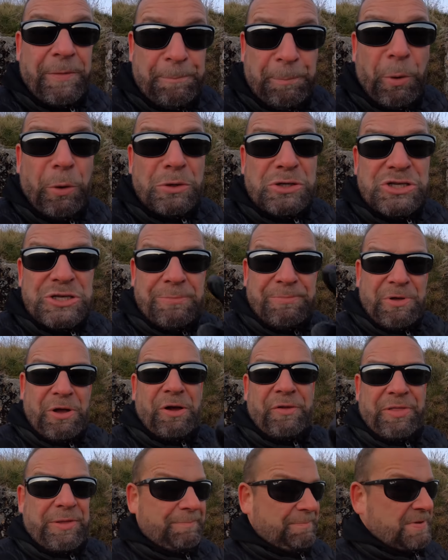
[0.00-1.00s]
I'd bought
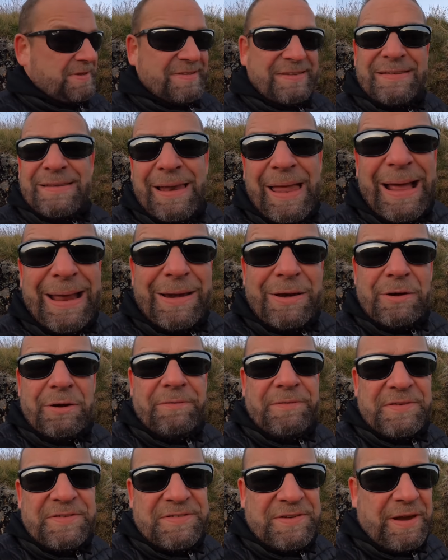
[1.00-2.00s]
Shipyard, they'd be slagging her
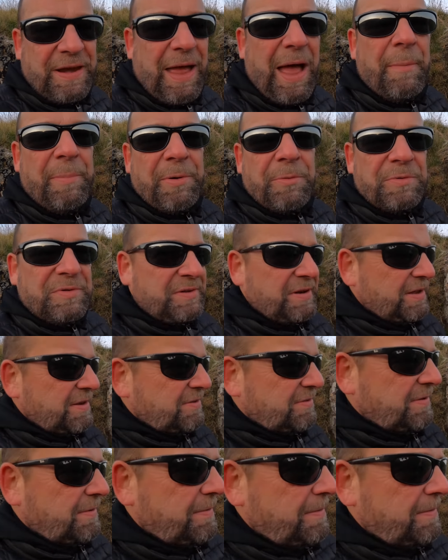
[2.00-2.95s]
off and saying Abbott was nice.